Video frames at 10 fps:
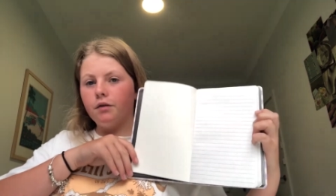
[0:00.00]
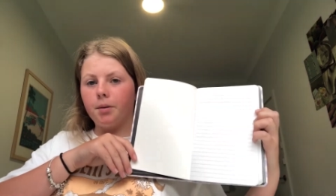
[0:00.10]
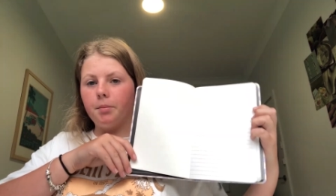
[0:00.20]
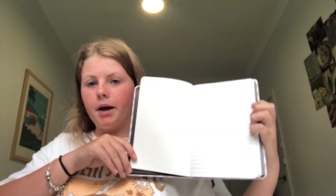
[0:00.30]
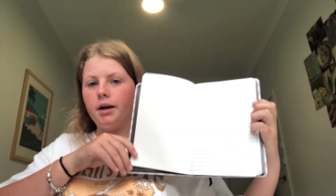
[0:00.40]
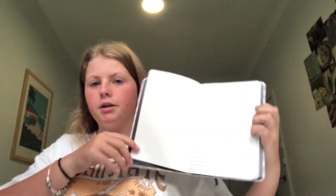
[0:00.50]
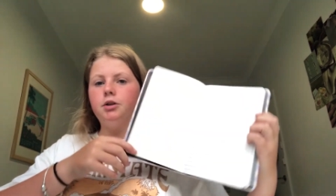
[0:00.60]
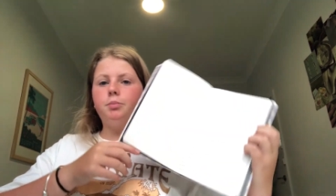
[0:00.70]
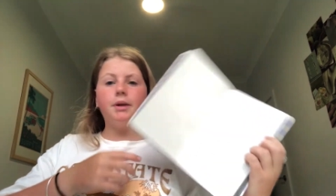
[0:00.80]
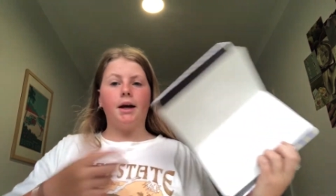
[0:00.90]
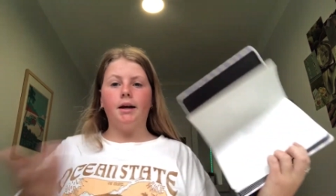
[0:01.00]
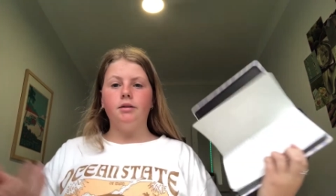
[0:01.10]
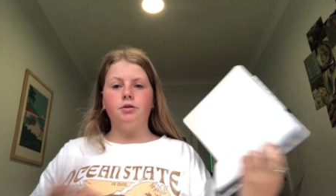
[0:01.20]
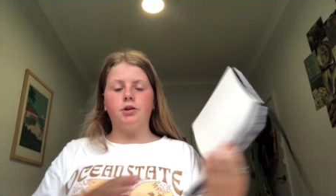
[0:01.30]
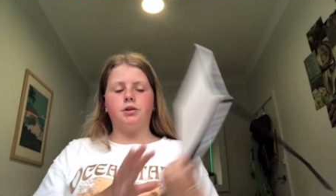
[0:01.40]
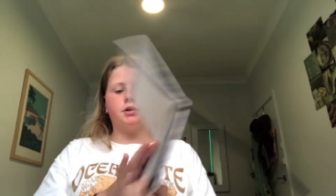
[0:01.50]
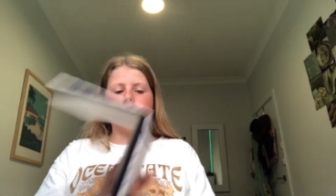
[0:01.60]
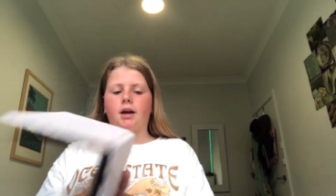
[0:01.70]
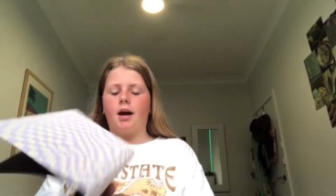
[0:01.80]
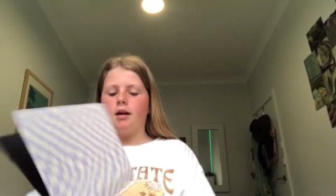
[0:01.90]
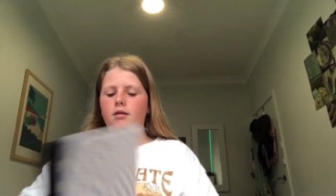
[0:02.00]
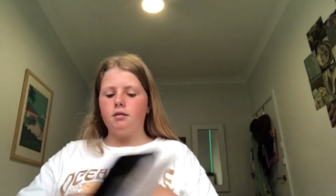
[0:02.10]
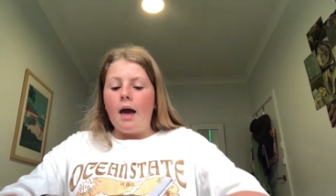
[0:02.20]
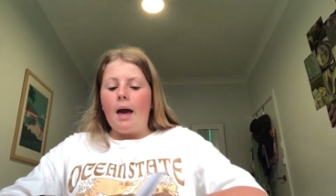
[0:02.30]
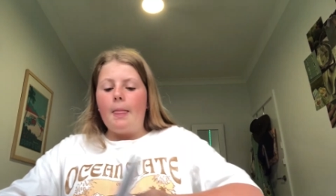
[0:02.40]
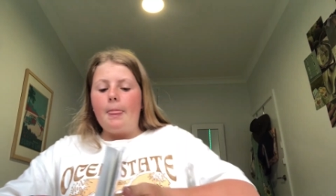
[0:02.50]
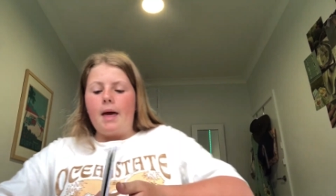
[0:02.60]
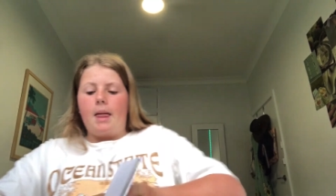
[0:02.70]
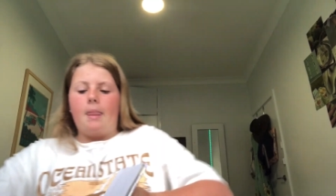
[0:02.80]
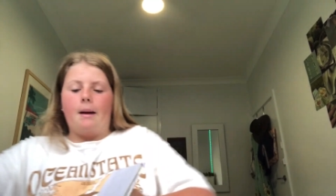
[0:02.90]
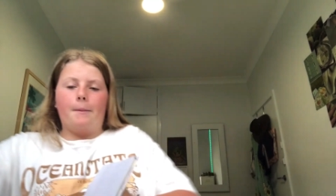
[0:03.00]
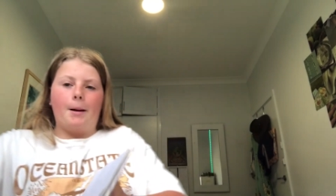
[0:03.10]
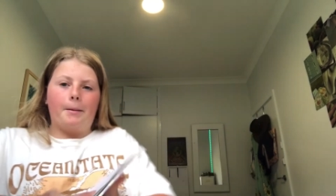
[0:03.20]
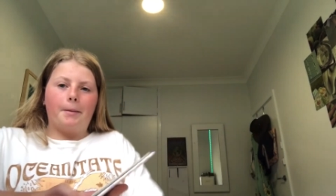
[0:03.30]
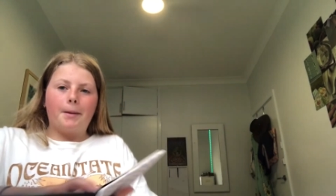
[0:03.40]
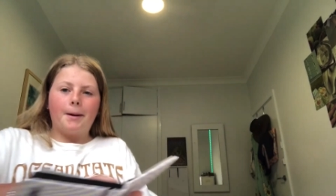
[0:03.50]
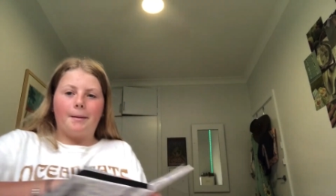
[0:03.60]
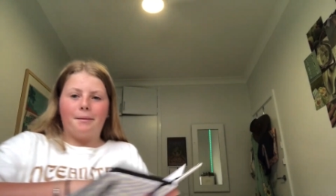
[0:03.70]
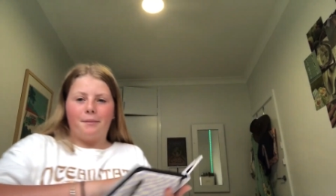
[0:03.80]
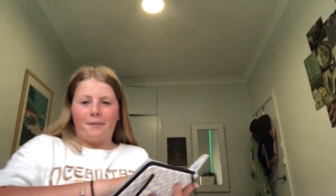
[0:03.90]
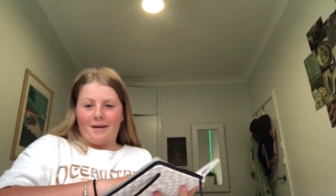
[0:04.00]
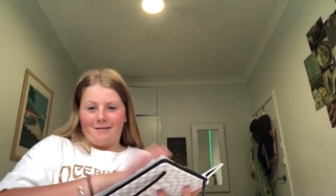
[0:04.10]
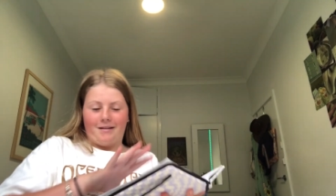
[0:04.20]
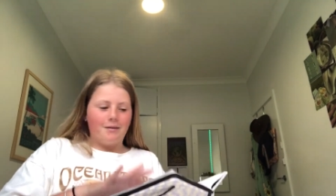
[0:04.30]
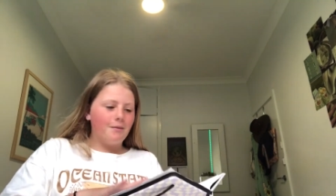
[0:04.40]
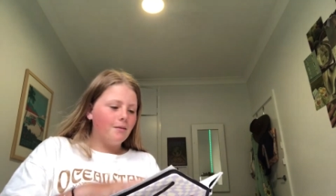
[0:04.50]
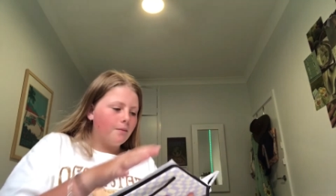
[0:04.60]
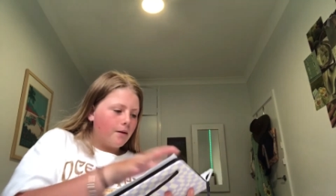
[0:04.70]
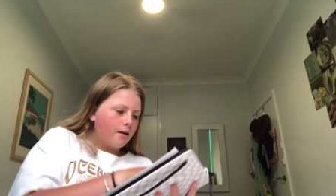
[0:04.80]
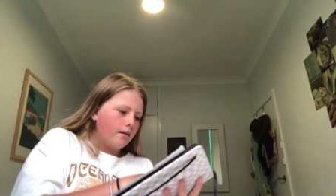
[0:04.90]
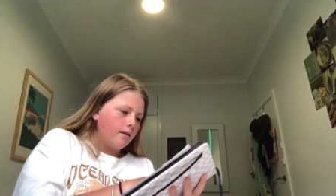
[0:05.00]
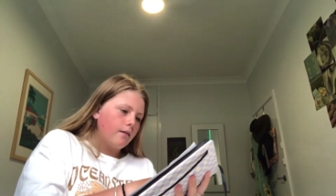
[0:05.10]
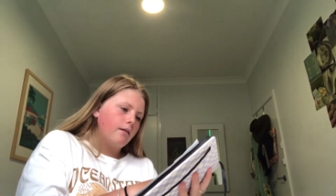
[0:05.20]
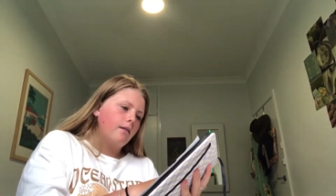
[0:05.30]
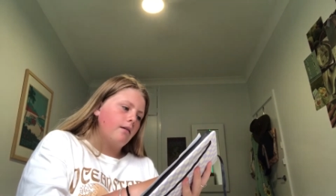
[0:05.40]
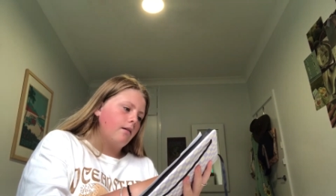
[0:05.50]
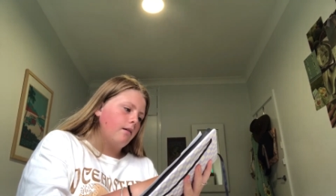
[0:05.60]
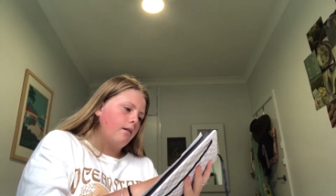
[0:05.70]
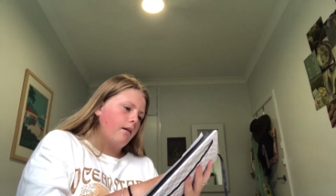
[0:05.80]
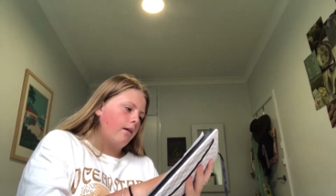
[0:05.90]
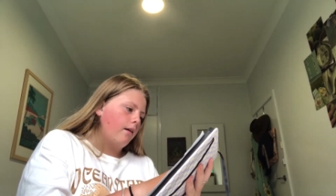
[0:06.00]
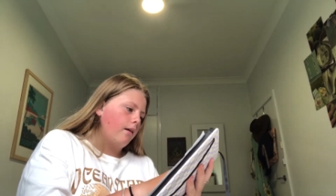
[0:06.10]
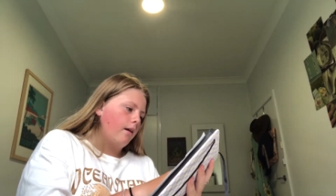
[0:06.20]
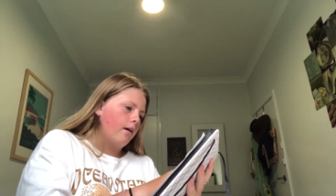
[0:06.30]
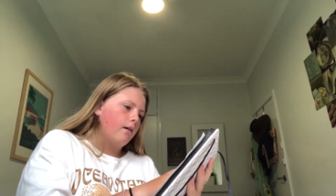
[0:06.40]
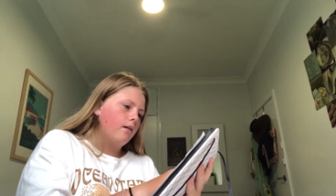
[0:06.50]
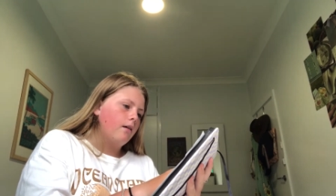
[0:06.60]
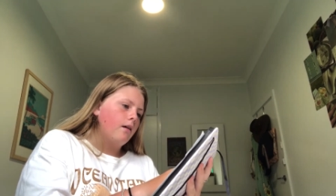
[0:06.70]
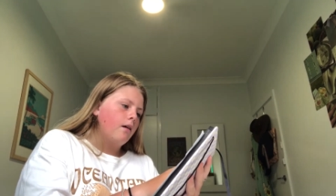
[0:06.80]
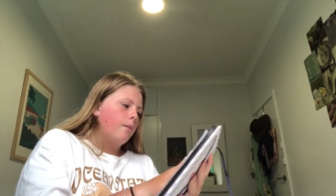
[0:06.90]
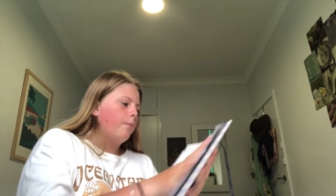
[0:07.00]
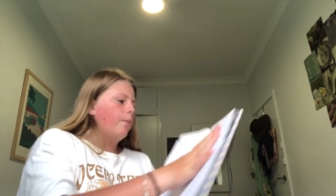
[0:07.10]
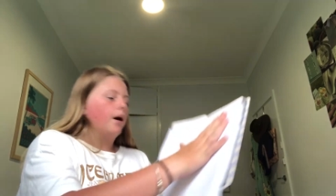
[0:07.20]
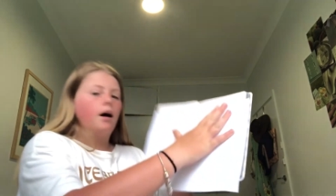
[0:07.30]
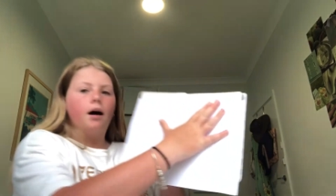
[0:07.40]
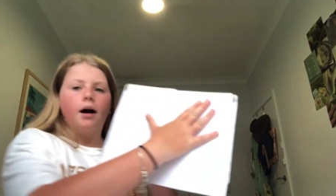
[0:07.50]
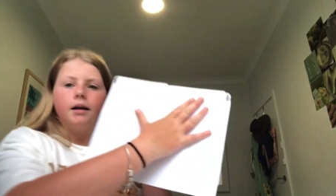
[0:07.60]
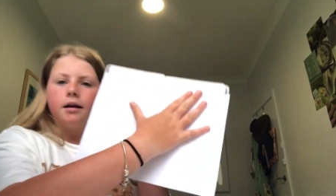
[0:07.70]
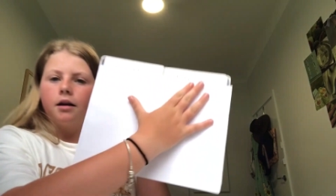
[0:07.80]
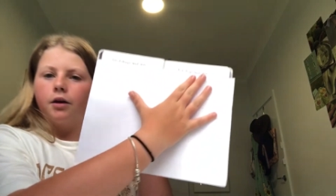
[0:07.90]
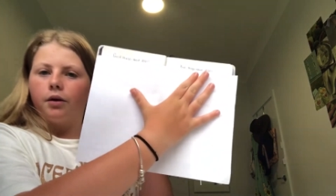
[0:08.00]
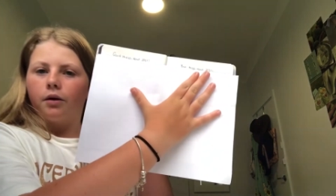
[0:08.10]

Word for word: front page plain just in case and then I'm covering off what I wrote yeah but i did